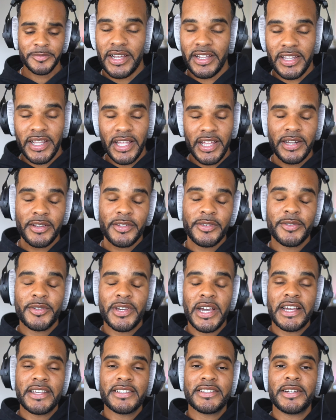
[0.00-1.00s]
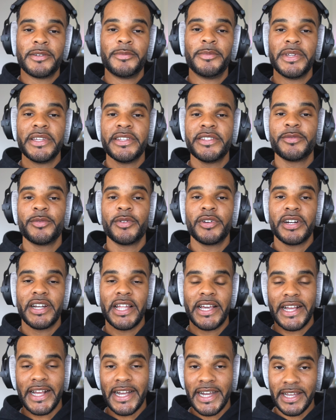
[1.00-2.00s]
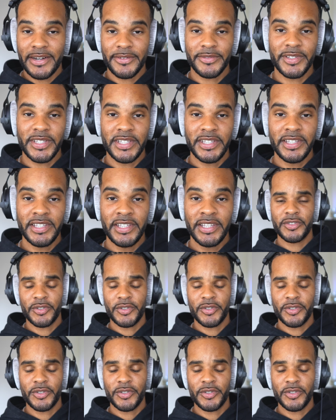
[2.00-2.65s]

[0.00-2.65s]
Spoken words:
A lot of you guys, their beats were like out of key,